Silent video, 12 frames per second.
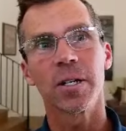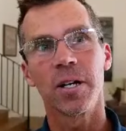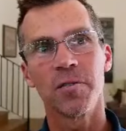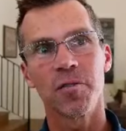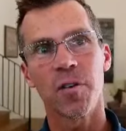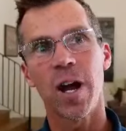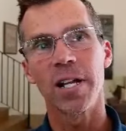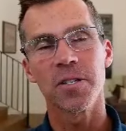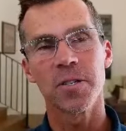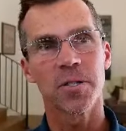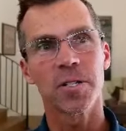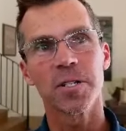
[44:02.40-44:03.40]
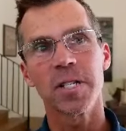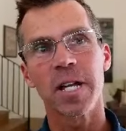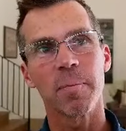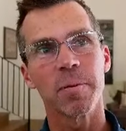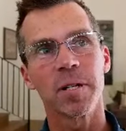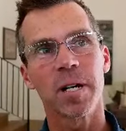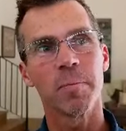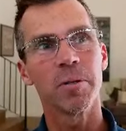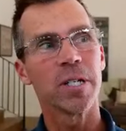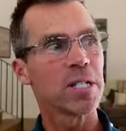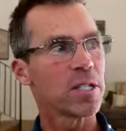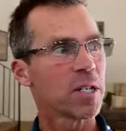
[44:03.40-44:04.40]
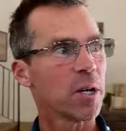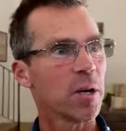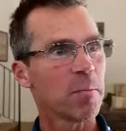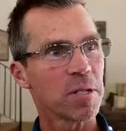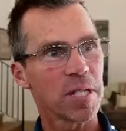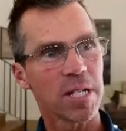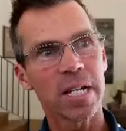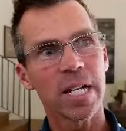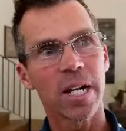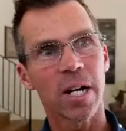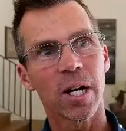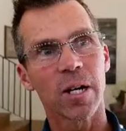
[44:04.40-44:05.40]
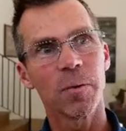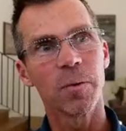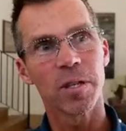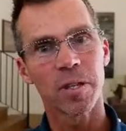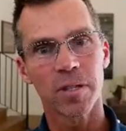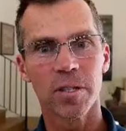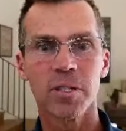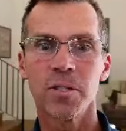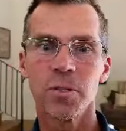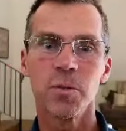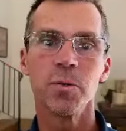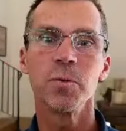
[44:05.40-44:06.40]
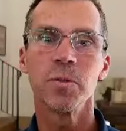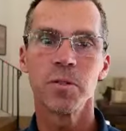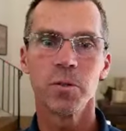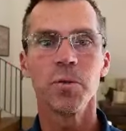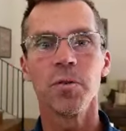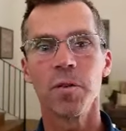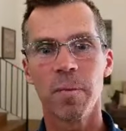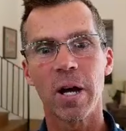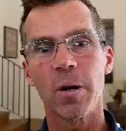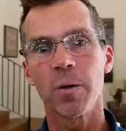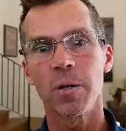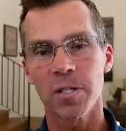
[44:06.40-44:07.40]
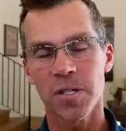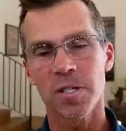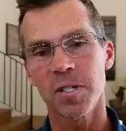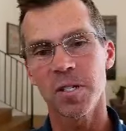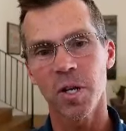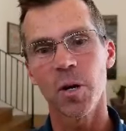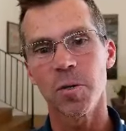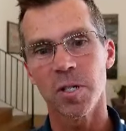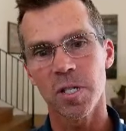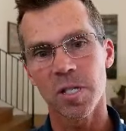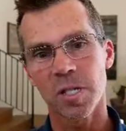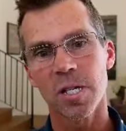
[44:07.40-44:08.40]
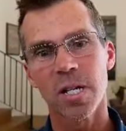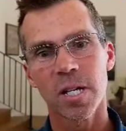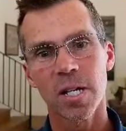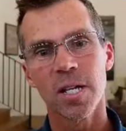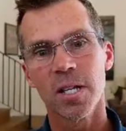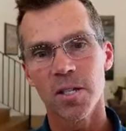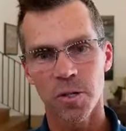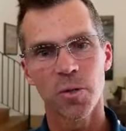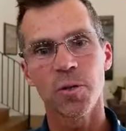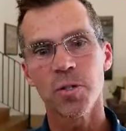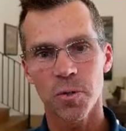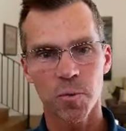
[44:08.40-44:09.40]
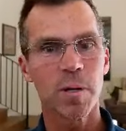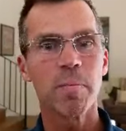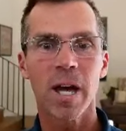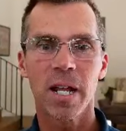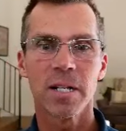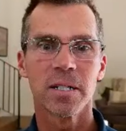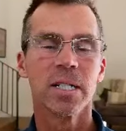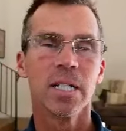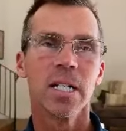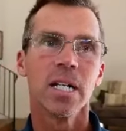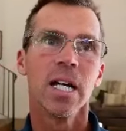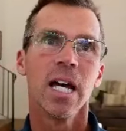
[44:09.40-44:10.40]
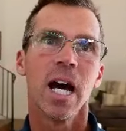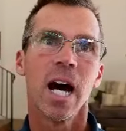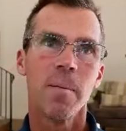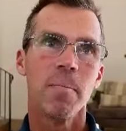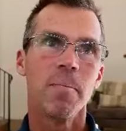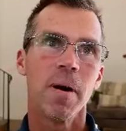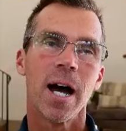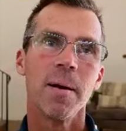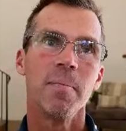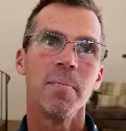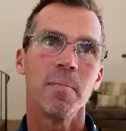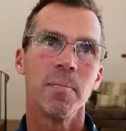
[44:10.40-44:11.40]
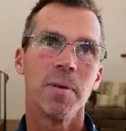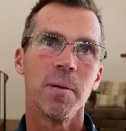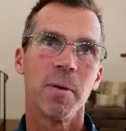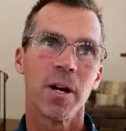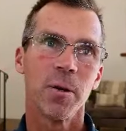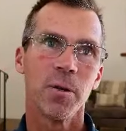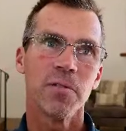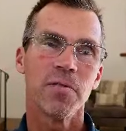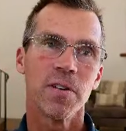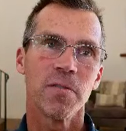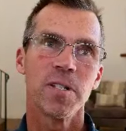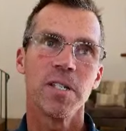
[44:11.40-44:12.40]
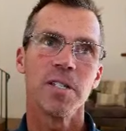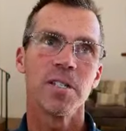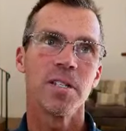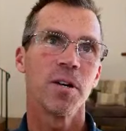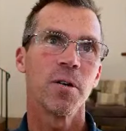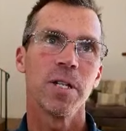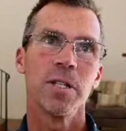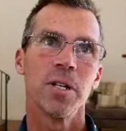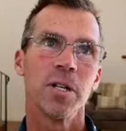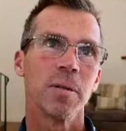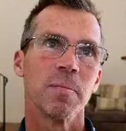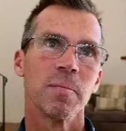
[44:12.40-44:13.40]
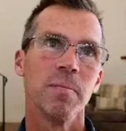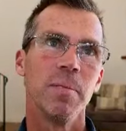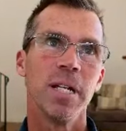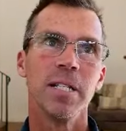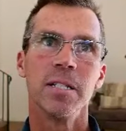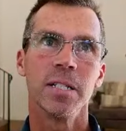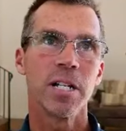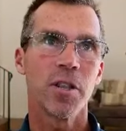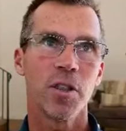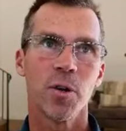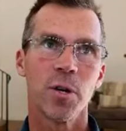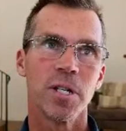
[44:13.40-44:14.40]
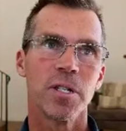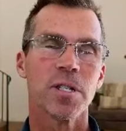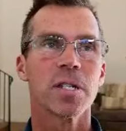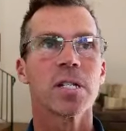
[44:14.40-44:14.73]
on Friday. So this just happened a couple of days ago. I'm sitting here with the two of the male assistant coaches. And so there's 3 men. Now I'm in my early 50s. They're in their mid to late 30s.